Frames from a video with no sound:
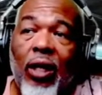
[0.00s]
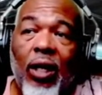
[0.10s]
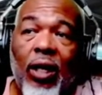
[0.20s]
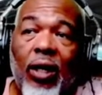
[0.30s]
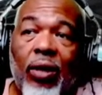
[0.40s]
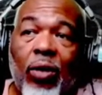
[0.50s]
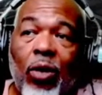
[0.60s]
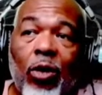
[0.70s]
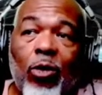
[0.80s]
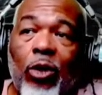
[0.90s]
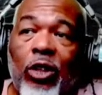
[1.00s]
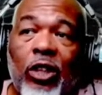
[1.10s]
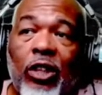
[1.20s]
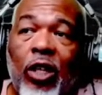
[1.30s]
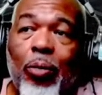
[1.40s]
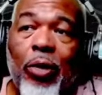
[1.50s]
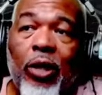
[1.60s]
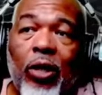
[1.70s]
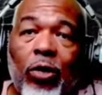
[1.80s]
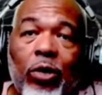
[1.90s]
uh, or we'll just dump
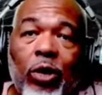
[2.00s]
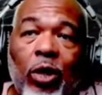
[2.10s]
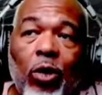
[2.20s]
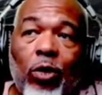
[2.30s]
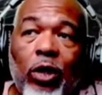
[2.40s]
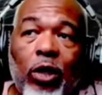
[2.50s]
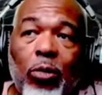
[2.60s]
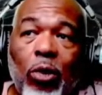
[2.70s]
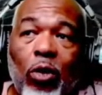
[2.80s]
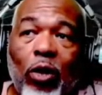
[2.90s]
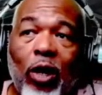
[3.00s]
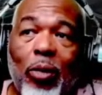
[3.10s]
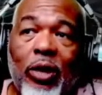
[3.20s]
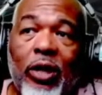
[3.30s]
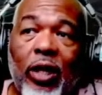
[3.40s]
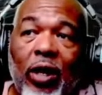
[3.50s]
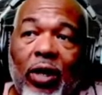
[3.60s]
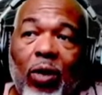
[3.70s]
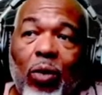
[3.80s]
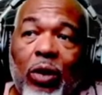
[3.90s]
it and go to a whole nother program and see how
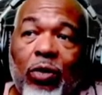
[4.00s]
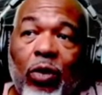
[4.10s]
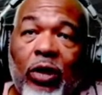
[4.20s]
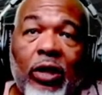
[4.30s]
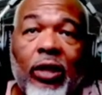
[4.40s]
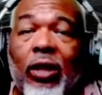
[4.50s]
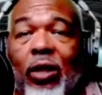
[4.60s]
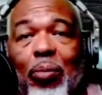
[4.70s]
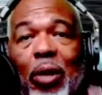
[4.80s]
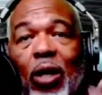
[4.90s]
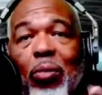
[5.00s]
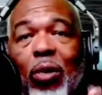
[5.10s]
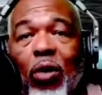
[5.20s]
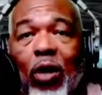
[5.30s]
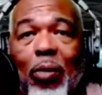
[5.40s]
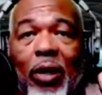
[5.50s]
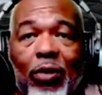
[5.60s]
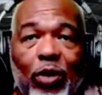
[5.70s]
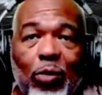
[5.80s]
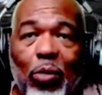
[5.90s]
that works for us. This is a better program. It
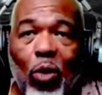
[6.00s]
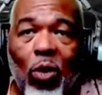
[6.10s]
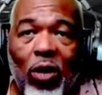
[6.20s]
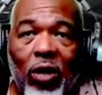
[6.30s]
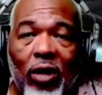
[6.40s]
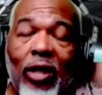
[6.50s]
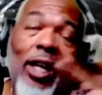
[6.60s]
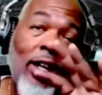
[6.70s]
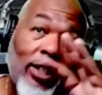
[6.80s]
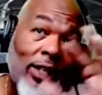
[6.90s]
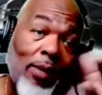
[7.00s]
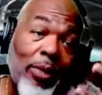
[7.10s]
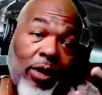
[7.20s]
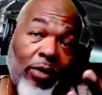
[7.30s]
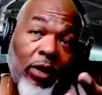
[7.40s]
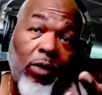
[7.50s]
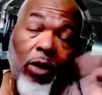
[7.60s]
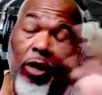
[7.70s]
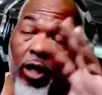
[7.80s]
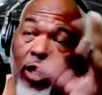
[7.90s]
gives you more, not, it's not better if it don't
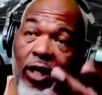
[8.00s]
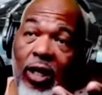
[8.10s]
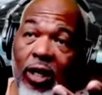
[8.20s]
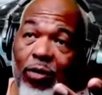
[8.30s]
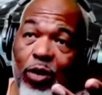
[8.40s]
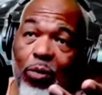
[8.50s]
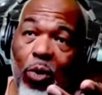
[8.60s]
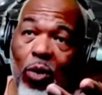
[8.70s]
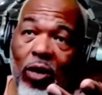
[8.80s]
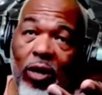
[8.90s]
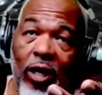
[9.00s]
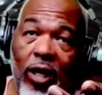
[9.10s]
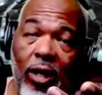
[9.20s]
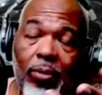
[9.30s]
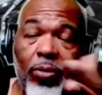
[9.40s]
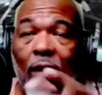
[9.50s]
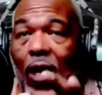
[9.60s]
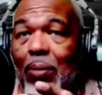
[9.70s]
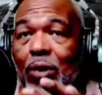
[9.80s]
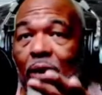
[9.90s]
work. It gives you more, um,
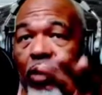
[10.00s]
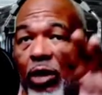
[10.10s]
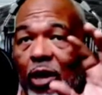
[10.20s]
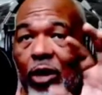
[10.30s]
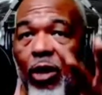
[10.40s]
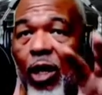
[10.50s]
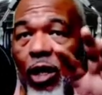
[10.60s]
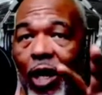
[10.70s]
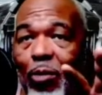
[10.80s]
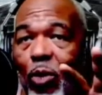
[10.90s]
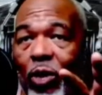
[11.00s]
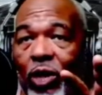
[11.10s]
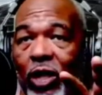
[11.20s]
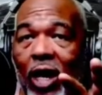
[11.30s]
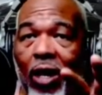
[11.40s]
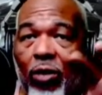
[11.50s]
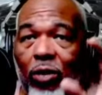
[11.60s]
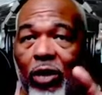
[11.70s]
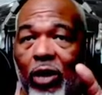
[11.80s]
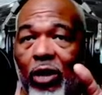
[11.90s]
options and a lot more
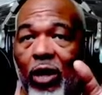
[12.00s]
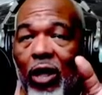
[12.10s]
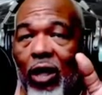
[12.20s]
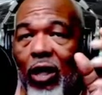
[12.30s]
channels. And,